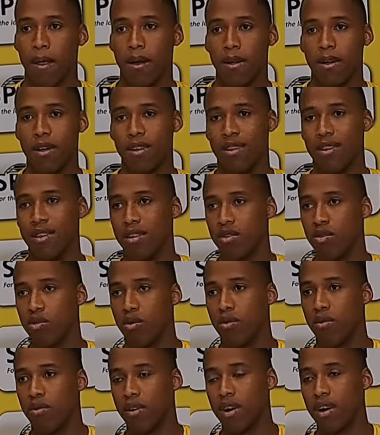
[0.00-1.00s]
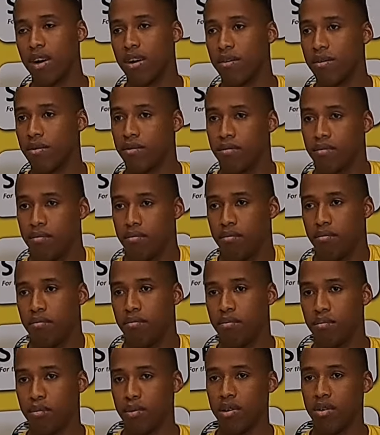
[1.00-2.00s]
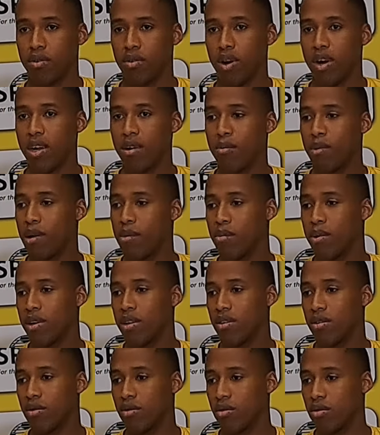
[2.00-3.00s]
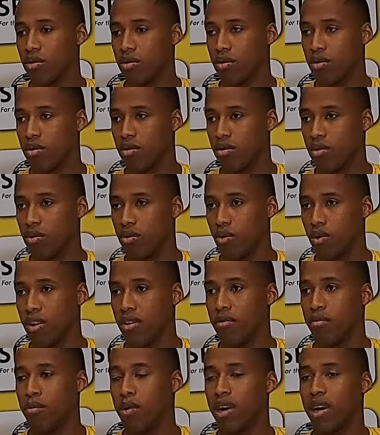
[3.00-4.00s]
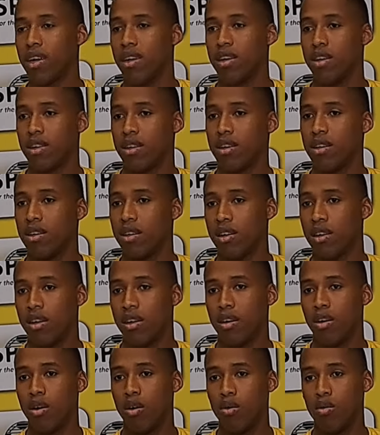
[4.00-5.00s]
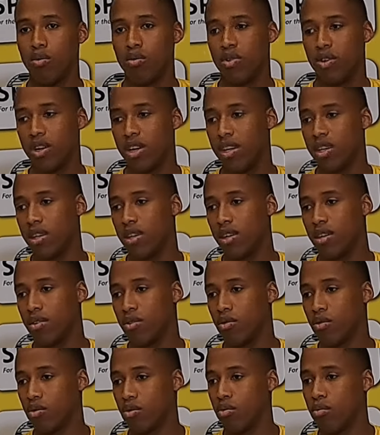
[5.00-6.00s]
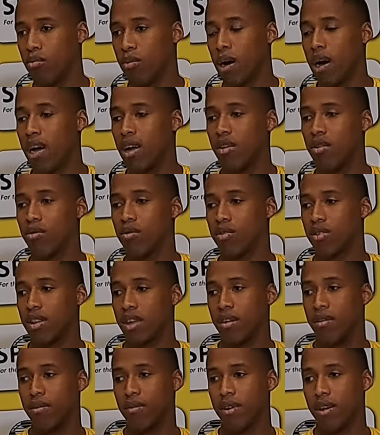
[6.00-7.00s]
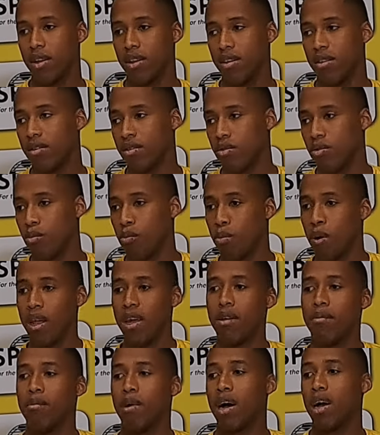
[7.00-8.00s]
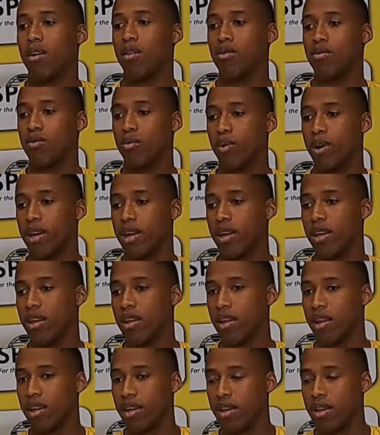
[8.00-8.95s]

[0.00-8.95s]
and I think so far I've been trying my best also to live my own journey and to do my own stuff and to play my own way